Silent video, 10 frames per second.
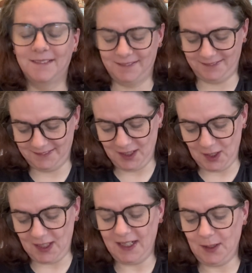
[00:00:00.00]
A
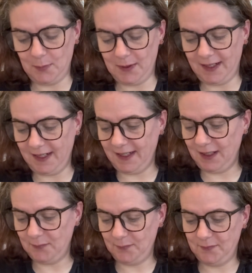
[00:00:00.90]
little bit
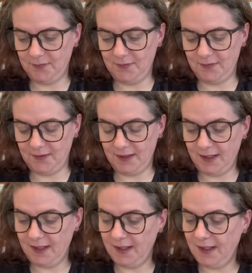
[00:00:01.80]
late.
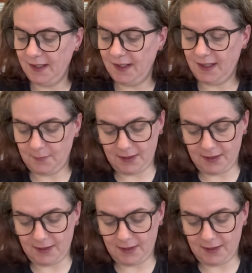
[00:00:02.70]
Let